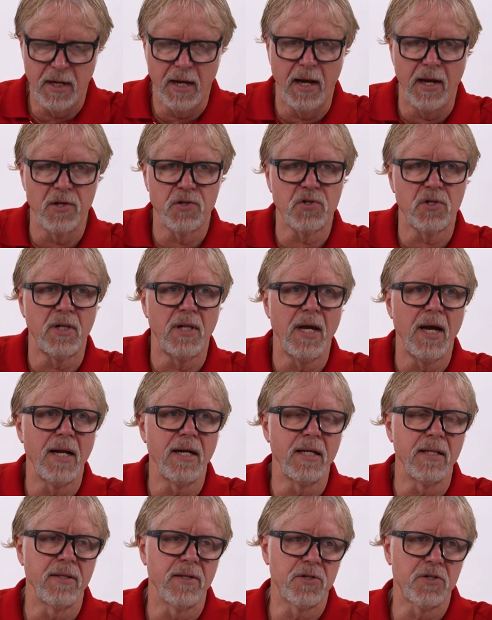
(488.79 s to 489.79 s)
and
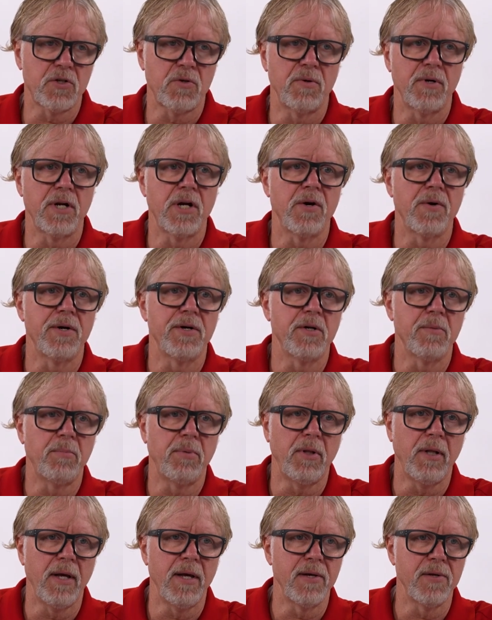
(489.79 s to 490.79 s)
sliding this trigger into
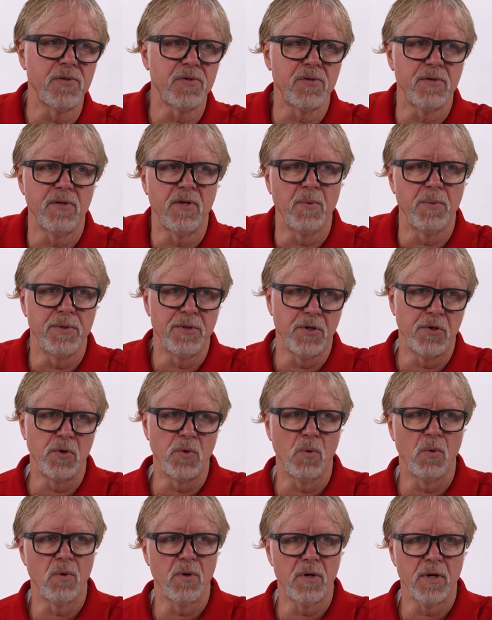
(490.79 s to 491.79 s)
place so that when the
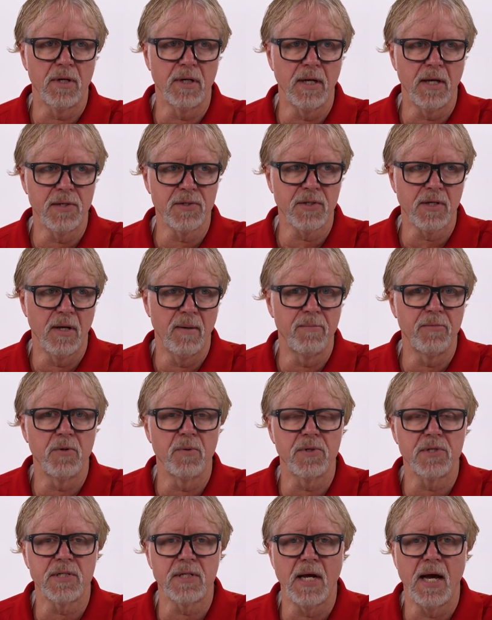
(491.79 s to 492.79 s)
door does come to
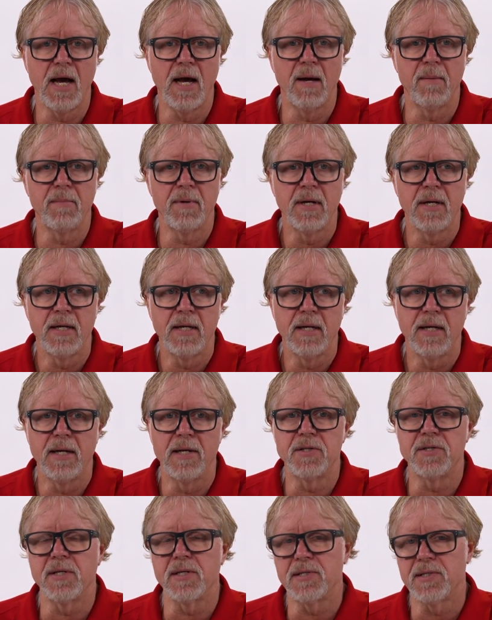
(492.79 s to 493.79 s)
a stop,
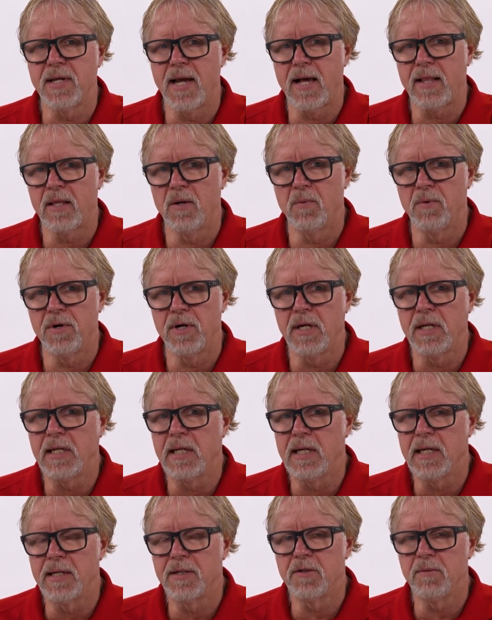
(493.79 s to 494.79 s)
it's exactly where you
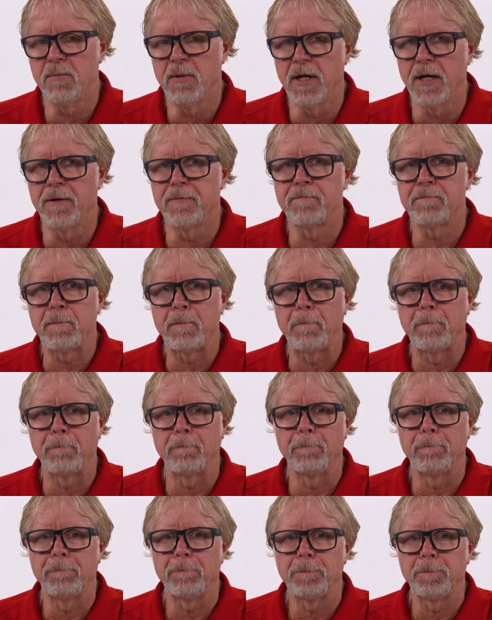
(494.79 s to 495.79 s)
need it to be.
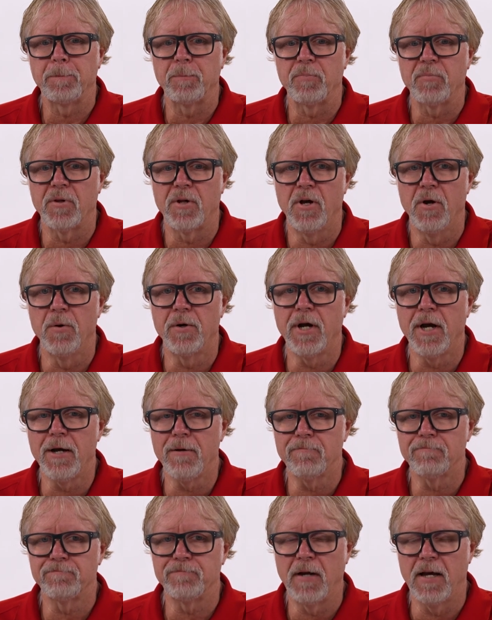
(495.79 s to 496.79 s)
Okay,
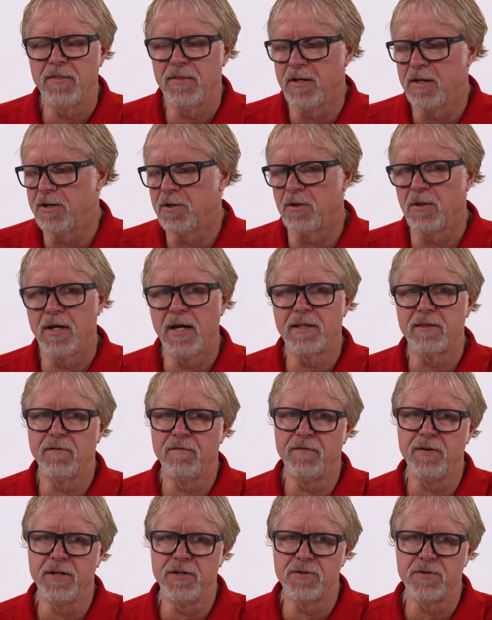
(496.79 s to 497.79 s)
I think you'll like the
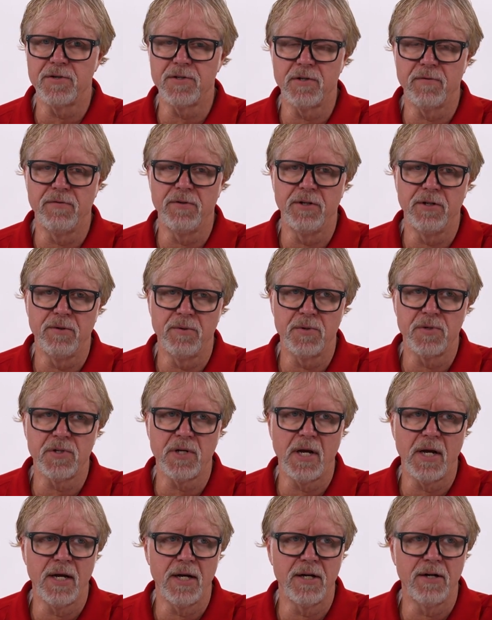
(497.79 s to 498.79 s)
features of the new
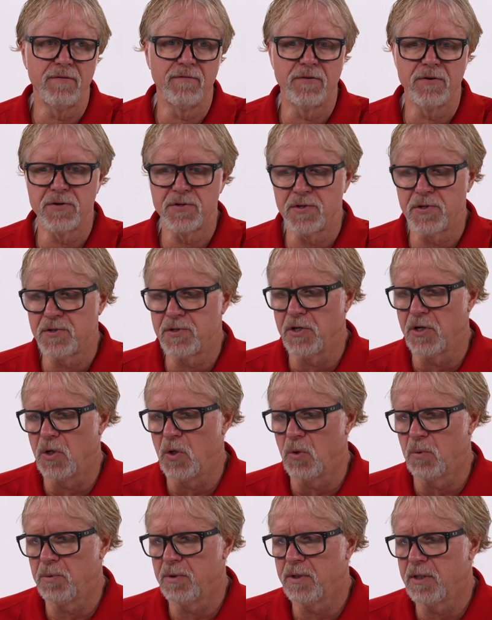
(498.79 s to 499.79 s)
design versus the
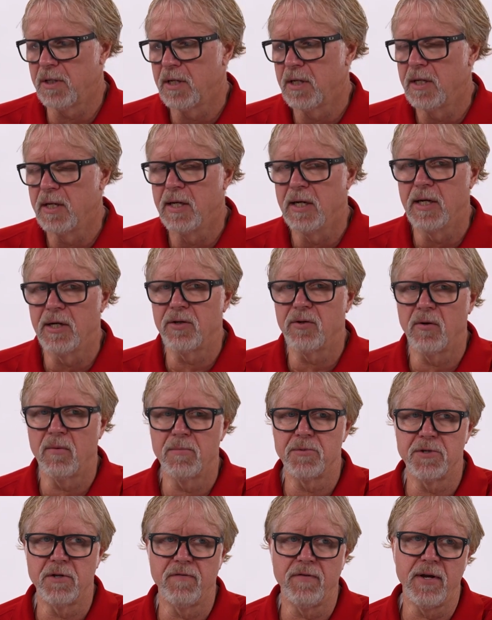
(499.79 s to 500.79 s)
old one in
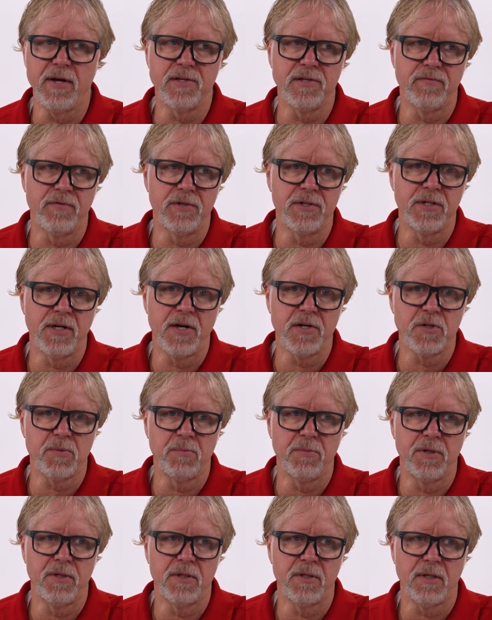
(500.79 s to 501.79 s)
terms of ease of
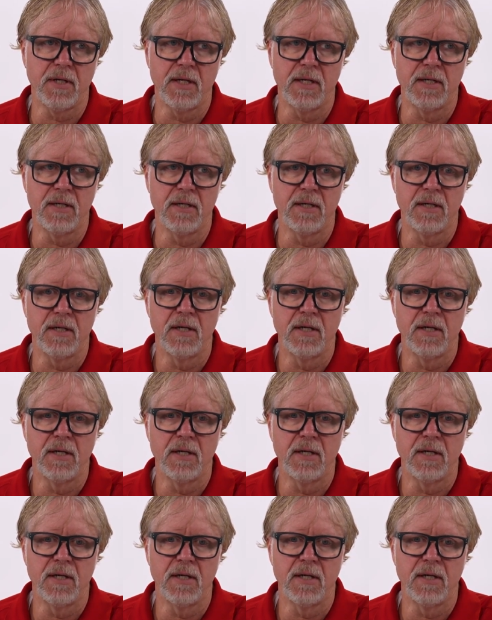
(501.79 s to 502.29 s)
adjustment and